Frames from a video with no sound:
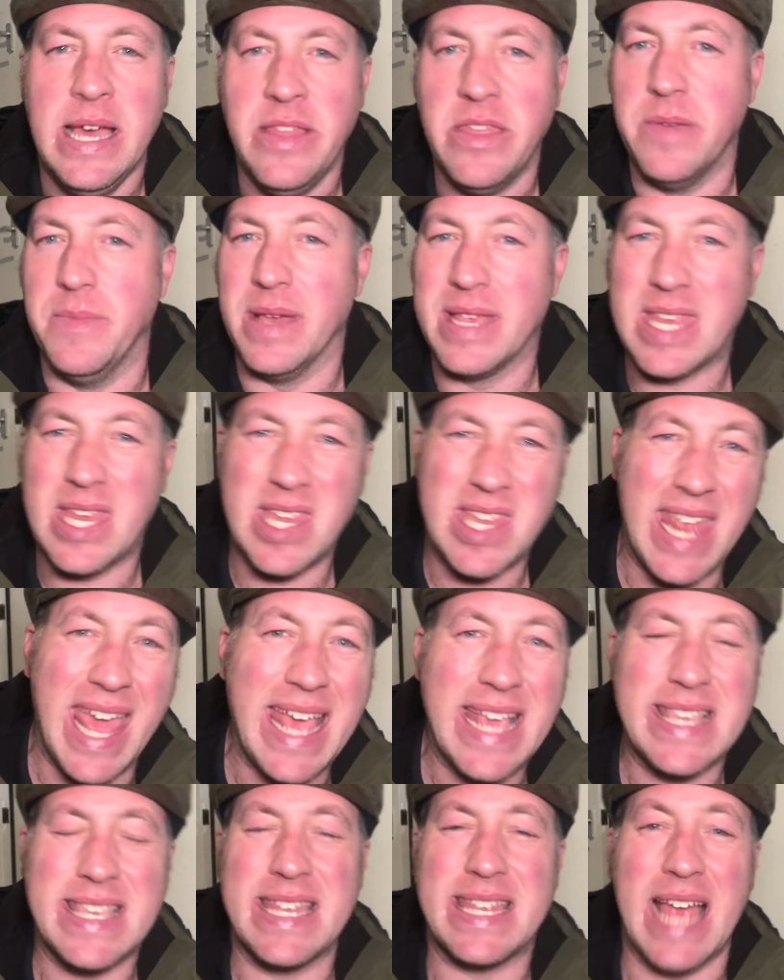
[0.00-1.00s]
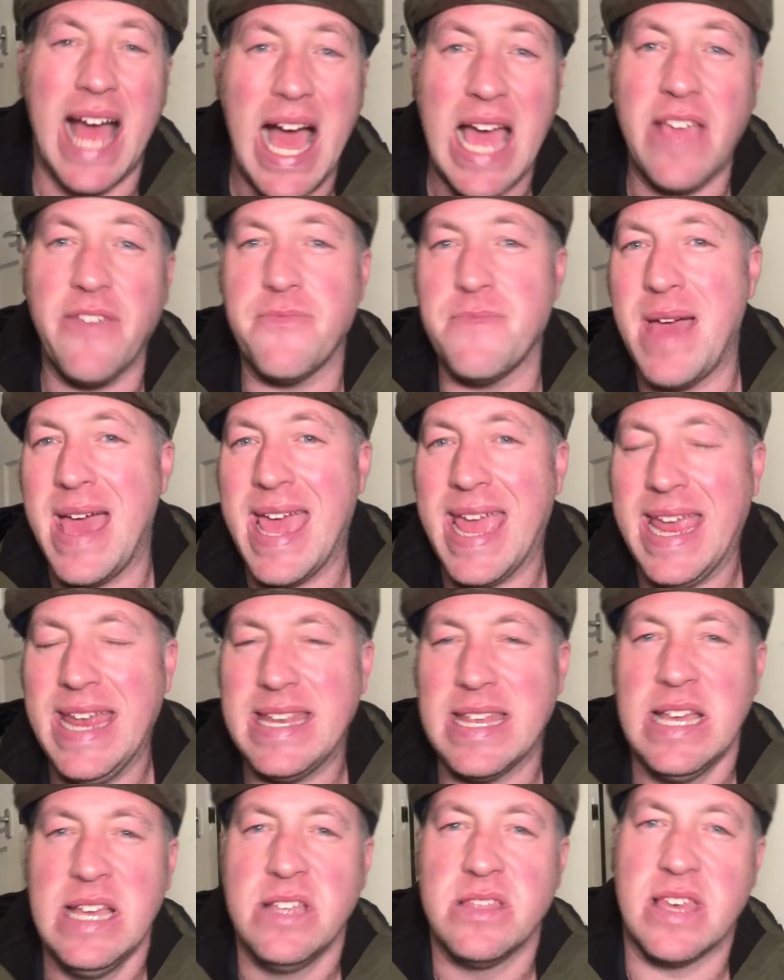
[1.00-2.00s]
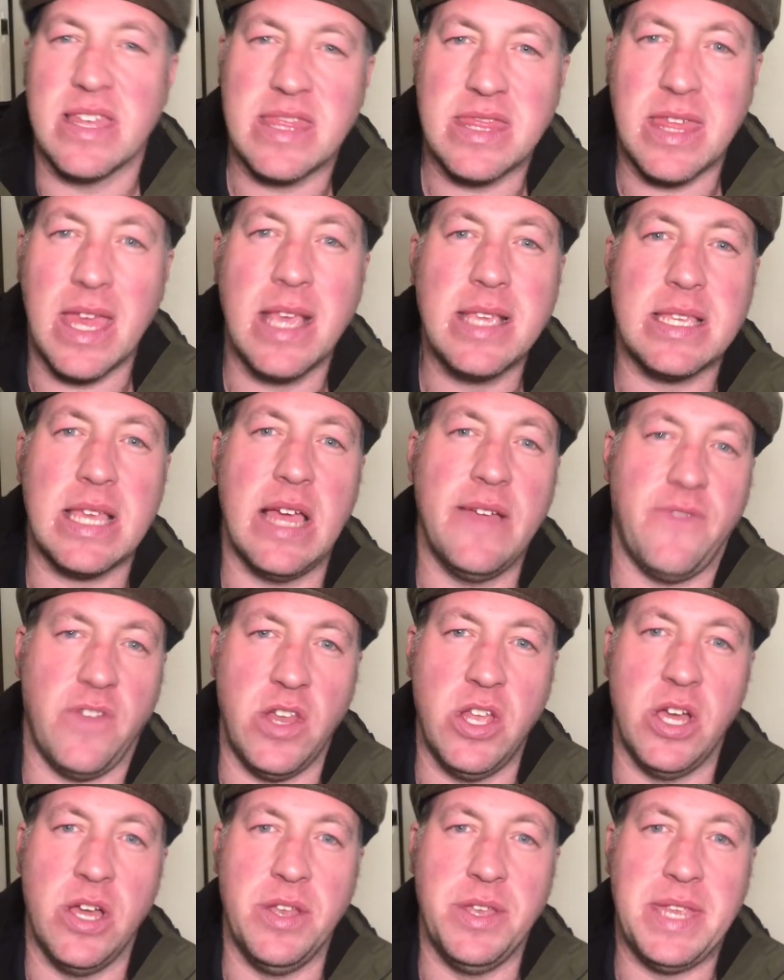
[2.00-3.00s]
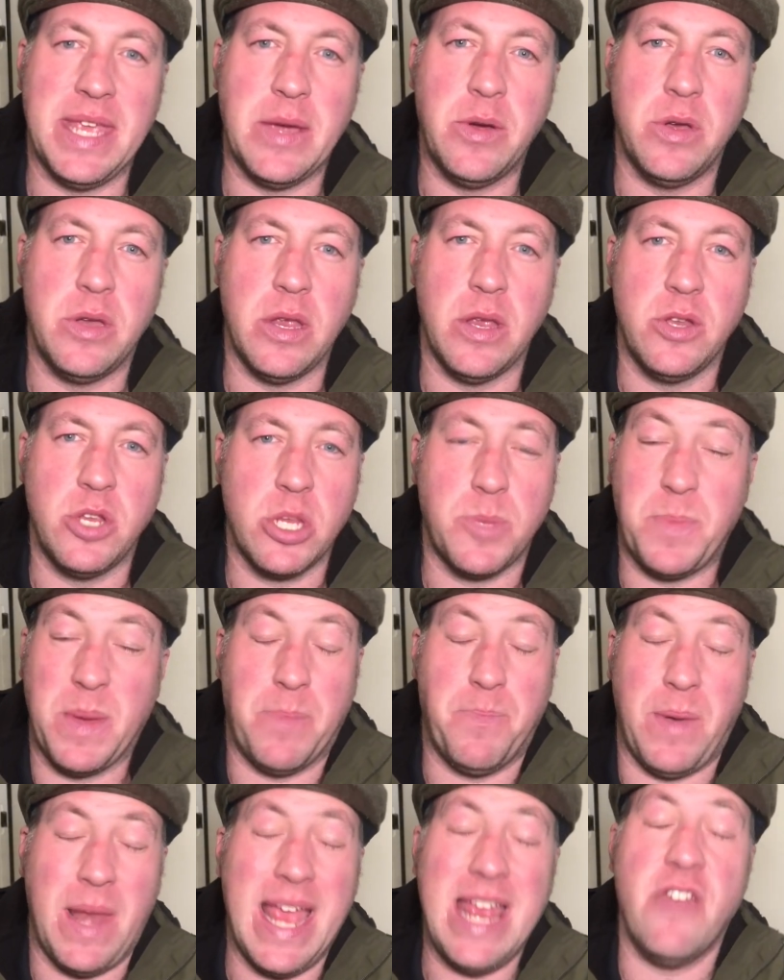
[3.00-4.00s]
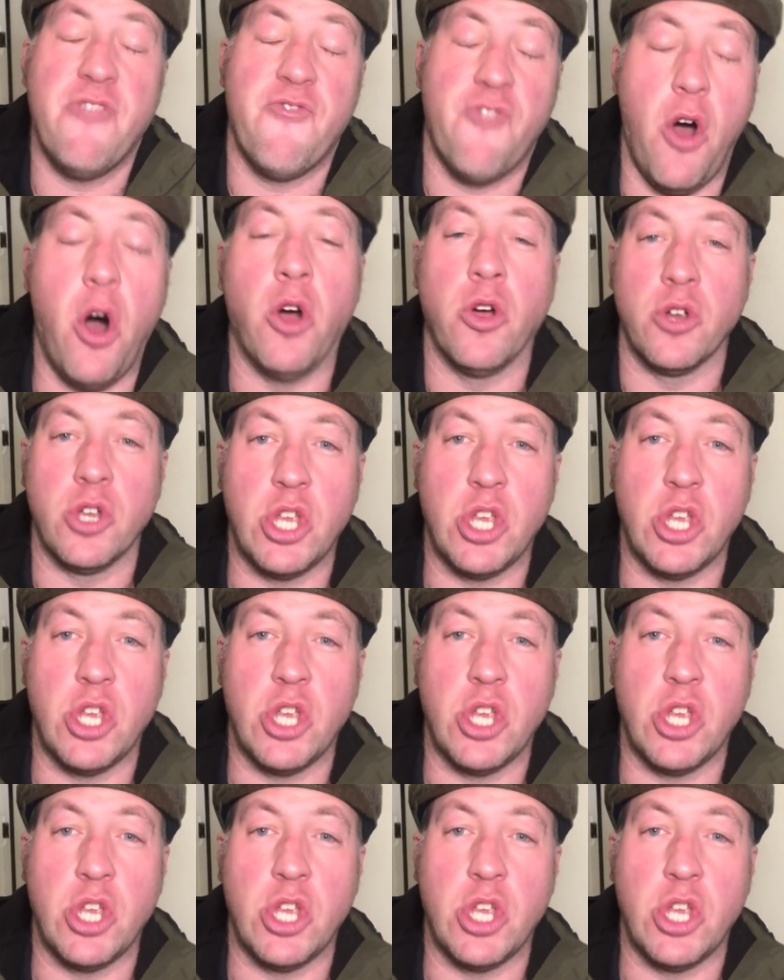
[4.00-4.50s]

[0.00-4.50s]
the mistakes that I've made, the things I've learned. It would just be plain wrong